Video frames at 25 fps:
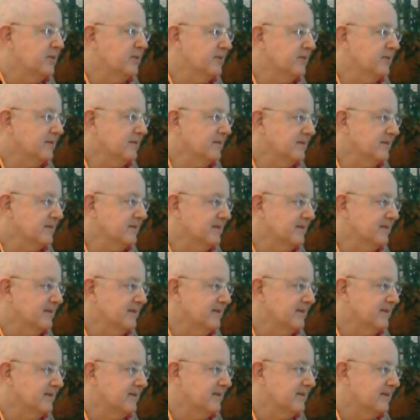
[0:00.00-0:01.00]
poodle,
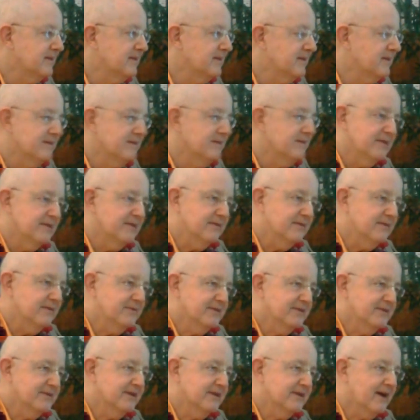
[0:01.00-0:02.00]

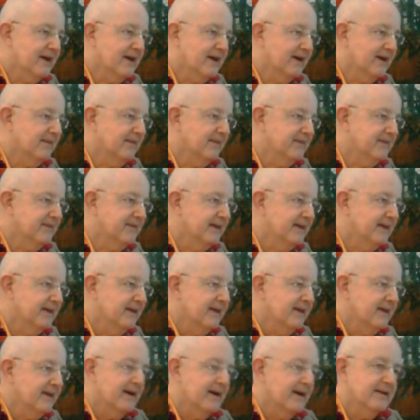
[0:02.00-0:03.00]
little blue guy,
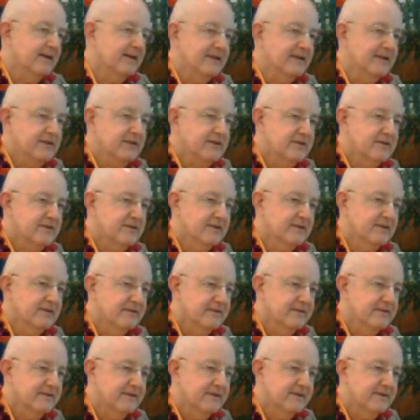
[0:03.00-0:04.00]
on a leash,
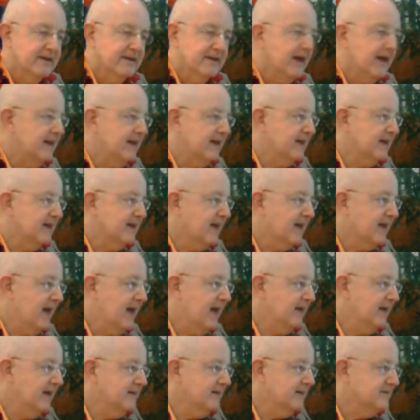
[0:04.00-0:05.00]
and he had
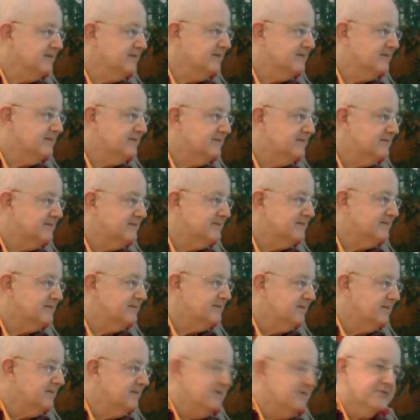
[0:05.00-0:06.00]
a cane.
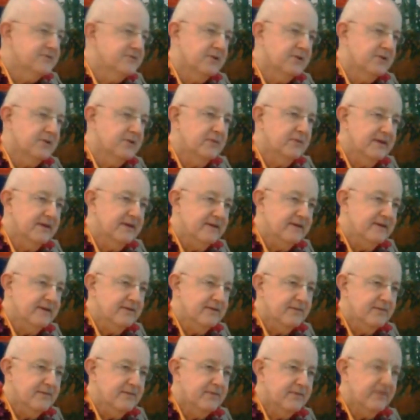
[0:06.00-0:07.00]
So when
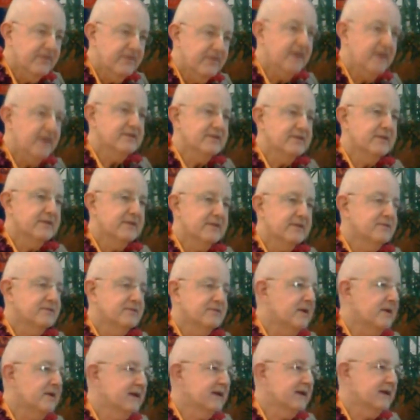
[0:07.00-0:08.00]
the professor
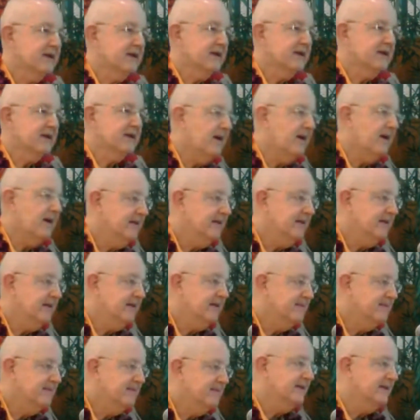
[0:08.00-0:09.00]
was walking
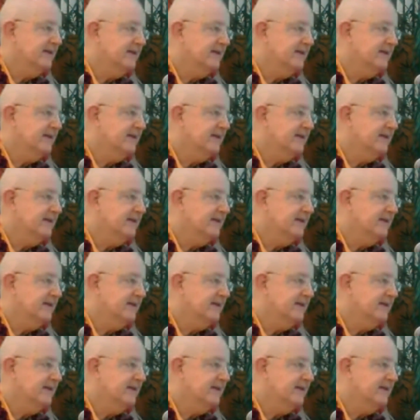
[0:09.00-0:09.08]
by,